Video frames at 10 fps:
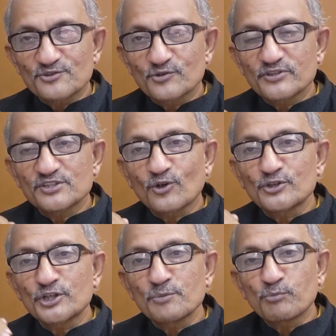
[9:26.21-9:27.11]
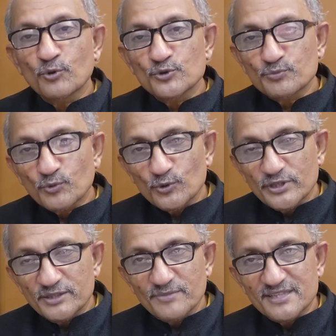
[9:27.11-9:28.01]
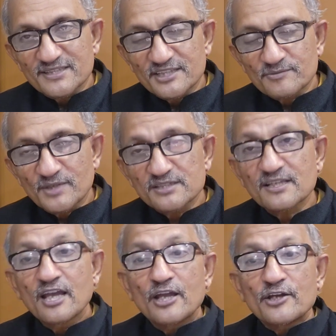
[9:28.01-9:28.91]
so he's already postponed it by 6 months.